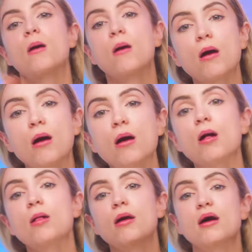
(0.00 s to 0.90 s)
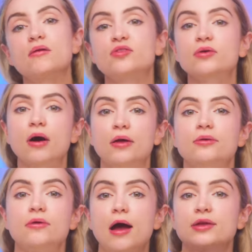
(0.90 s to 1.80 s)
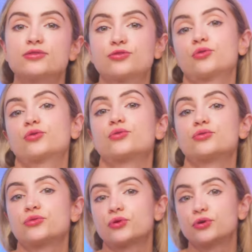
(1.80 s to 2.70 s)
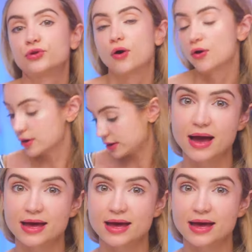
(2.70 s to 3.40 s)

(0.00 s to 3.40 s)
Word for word: all of your under eye circles are gone.